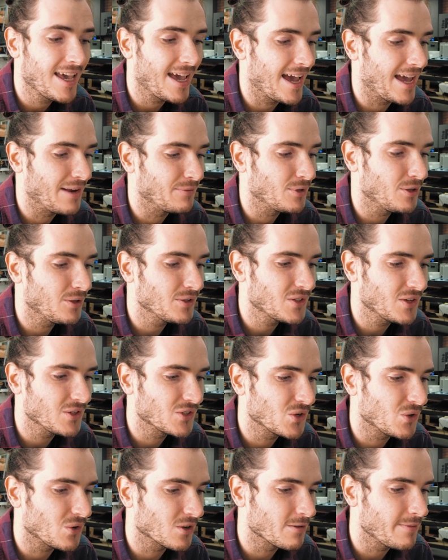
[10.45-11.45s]
and we'll also
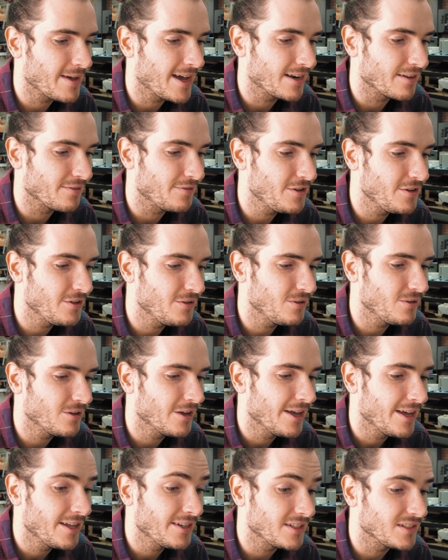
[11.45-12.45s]
talk about a few
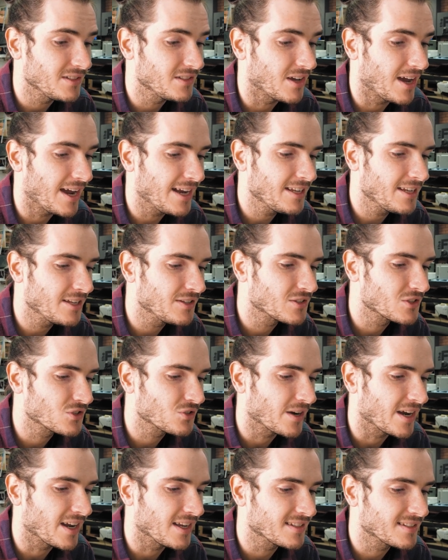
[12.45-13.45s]
design
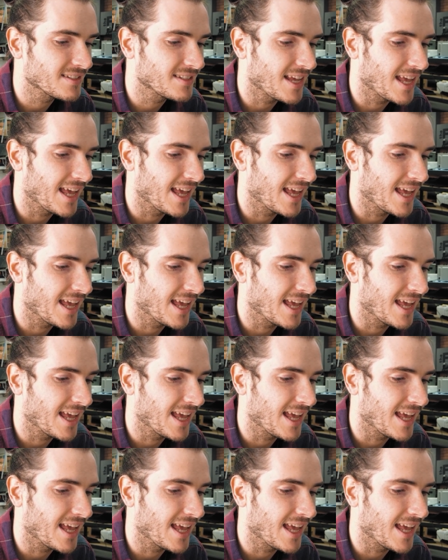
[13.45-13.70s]
constraints